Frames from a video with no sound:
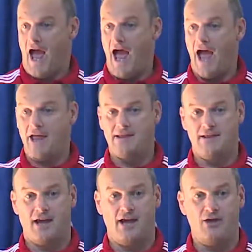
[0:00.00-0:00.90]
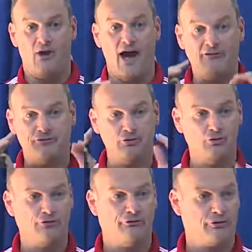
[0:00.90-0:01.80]
And you have to
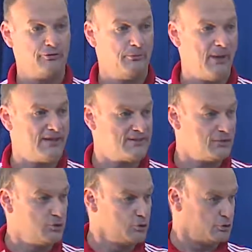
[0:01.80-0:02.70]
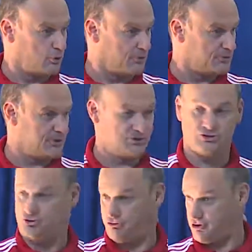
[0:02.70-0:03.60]
look for the best youth competition
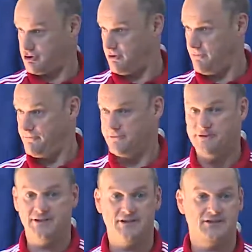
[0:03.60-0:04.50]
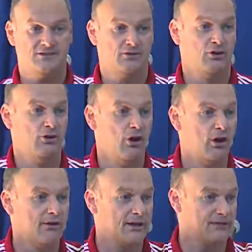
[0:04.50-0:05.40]
structure. This is the
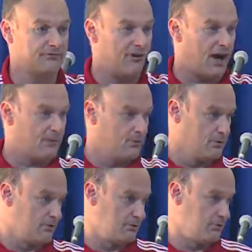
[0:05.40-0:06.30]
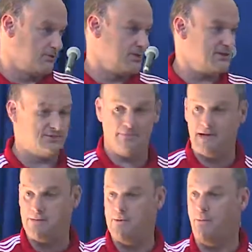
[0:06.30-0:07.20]
learning environment also. This is
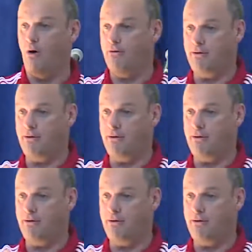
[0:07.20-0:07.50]
maybe more